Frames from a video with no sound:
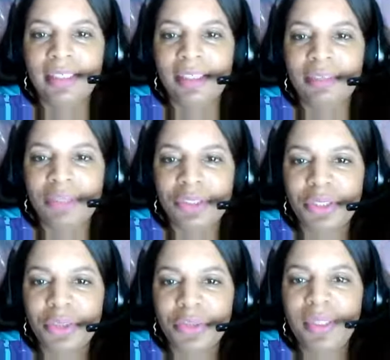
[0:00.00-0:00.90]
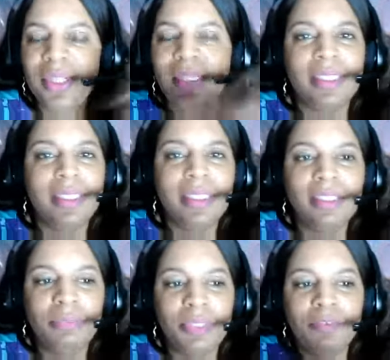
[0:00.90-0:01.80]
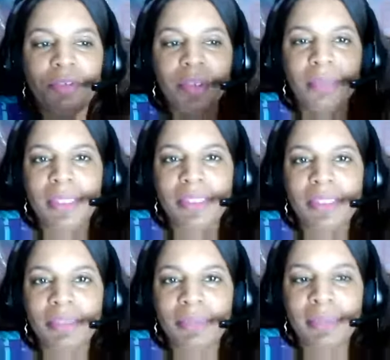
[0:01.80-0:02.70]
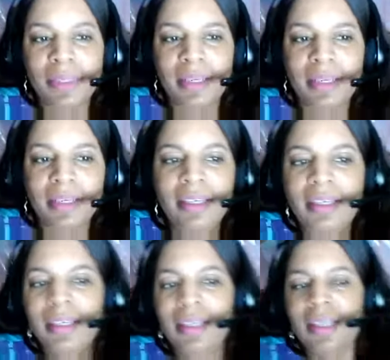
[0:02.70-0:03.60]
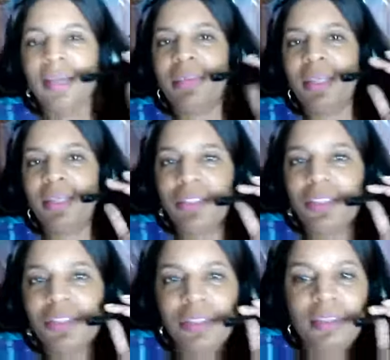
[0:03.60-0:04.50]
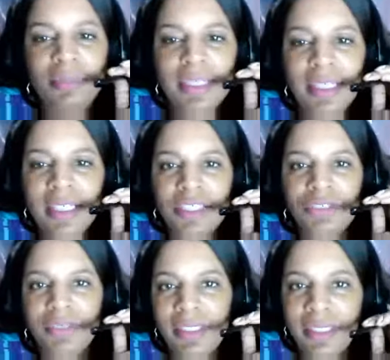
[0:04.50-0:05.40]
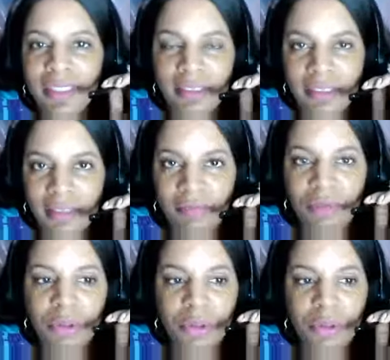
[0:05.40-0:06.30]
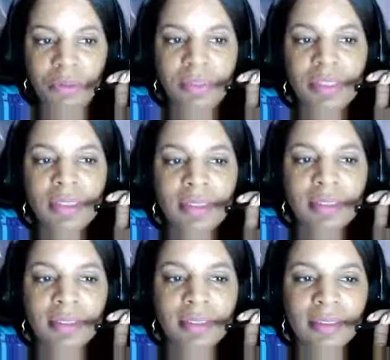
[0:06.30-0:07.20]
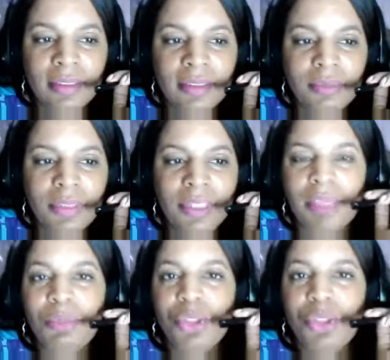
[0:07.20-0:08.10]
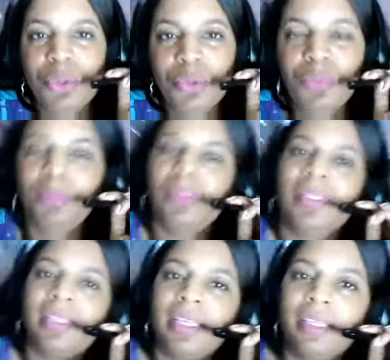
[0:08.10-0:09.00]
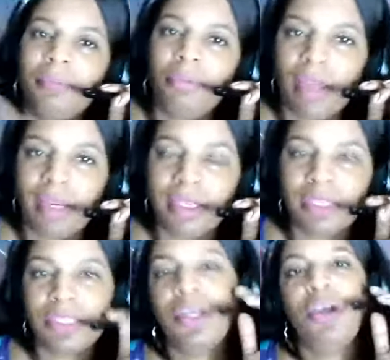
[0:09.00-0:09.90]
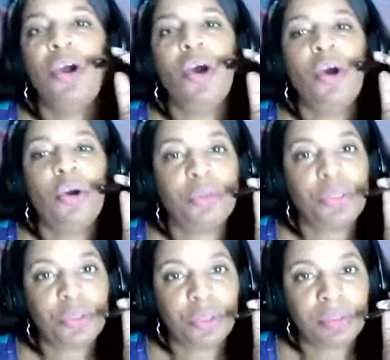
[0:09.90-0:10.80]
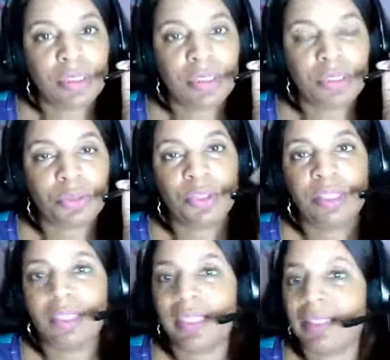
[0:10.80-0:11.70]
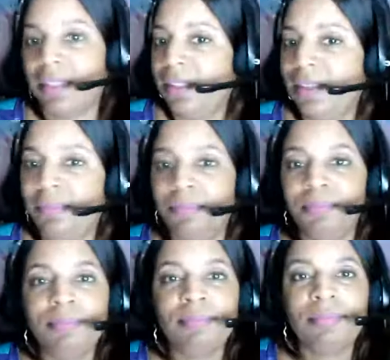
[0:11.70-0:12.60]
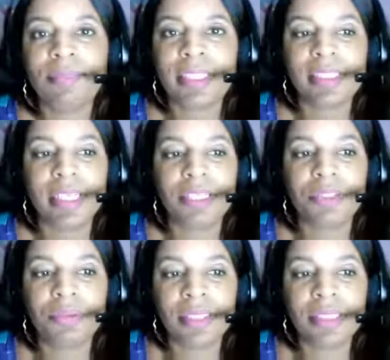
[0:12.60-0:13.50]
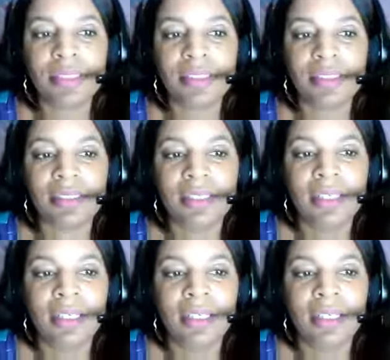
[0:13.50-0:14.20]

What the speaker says: If so, then it could be a very basic website. But if there's going to be any transactions involved when it comes to selling products or services or collecting things like donations,